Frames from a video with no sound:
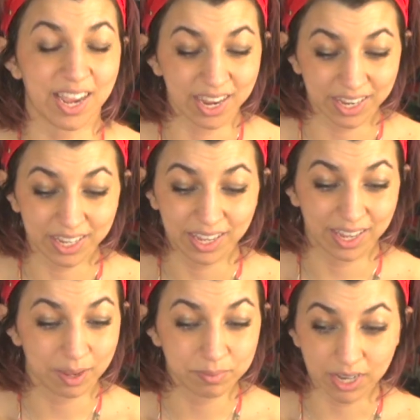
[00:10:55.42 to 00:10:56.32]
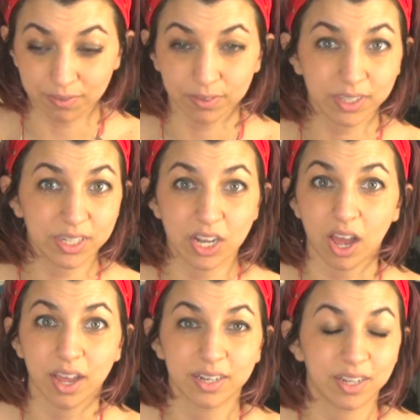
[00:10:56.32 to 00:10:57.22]
I am definitely
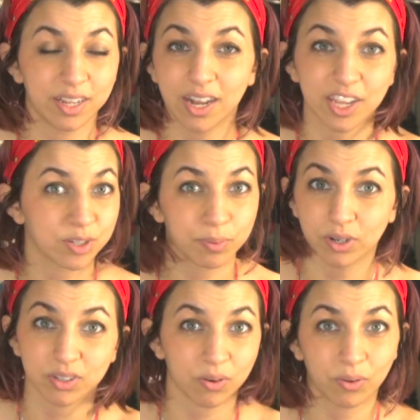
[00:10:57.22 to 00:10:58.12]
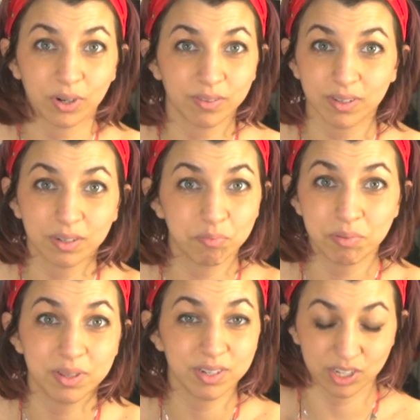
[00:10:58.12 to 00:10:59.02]
not an expert or even
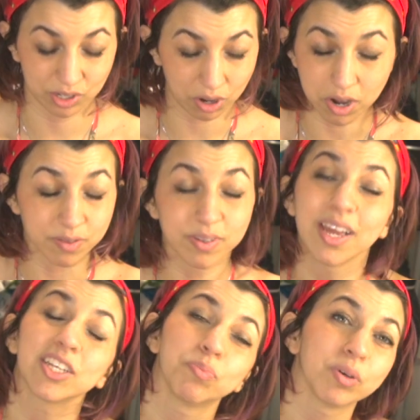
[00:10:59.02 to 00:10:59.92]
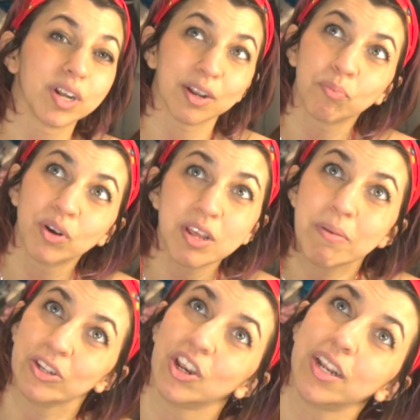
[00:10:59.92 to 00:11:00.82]
the start of an expert at pretty
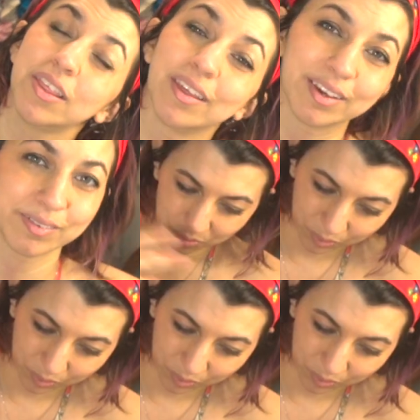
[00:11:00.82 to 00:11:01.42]
much anything.